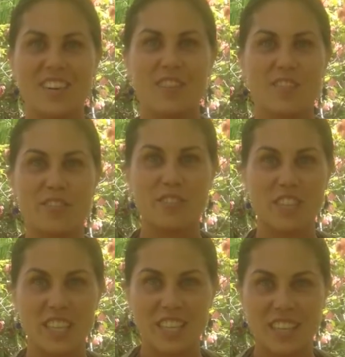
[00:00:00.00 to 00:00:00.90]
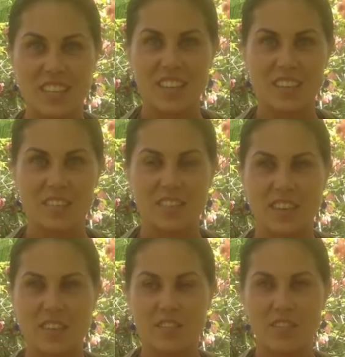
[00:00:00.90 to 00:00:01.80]
free
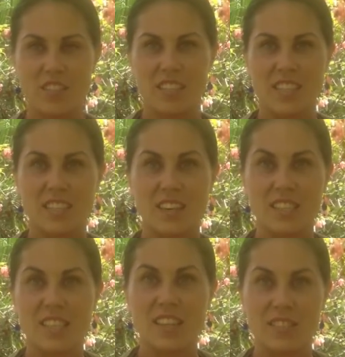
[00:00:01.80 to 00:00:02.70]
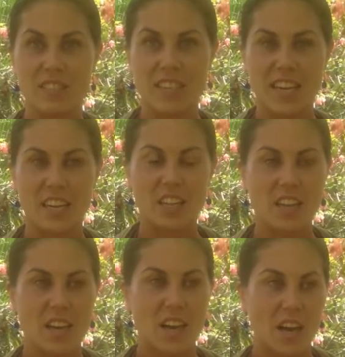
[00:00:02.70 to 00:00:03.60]
of just that toxic lifestyle,
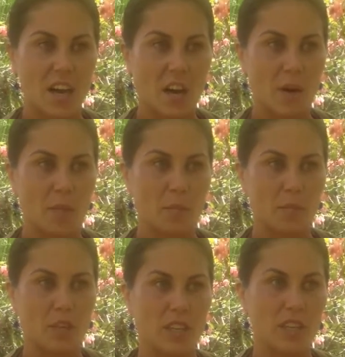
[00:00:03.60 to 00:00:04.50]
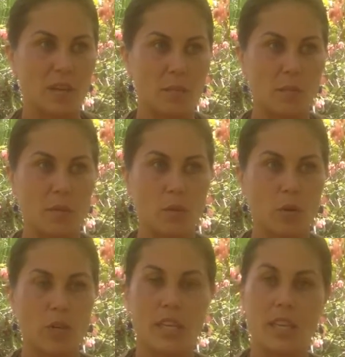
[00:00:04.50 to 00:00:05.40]
I'm going to be more
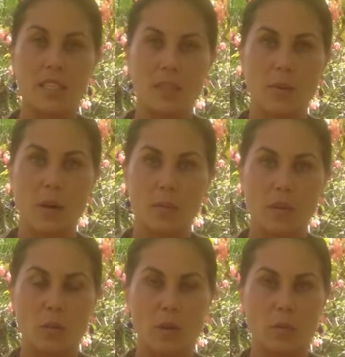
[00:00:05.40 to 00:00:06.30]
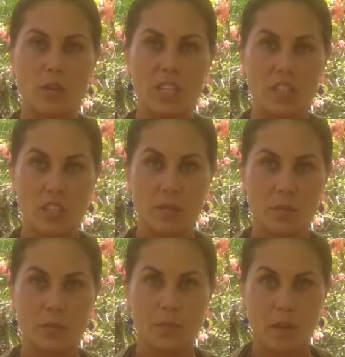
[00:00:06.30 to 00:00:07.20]
organized about meal preparation.
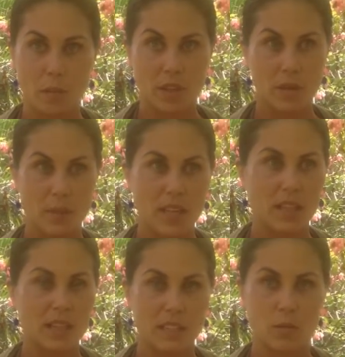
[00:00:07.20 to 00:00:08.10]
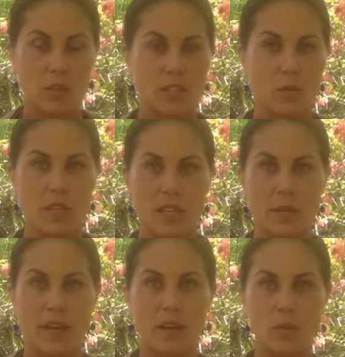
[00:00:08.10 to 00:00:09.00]
I'm going to make a list once a week
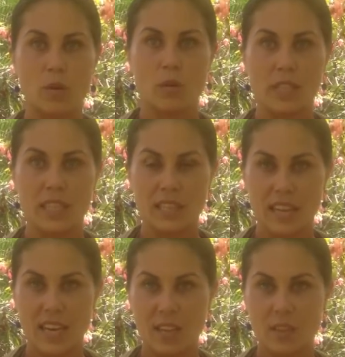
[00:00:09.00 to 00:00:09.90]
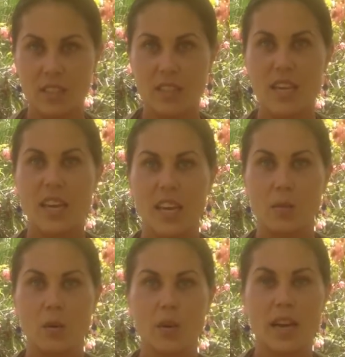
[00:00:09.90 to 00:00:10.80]
about what we need in the house
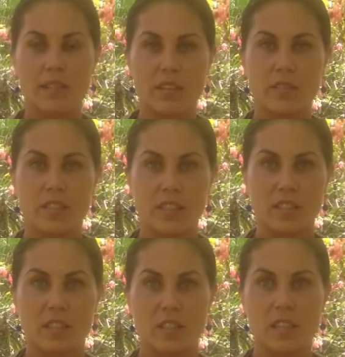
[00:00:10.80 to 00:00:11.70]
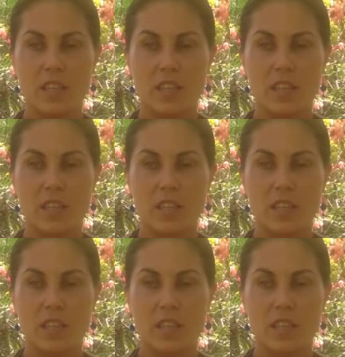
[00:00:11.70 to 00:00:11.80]
and what we're having for dinner,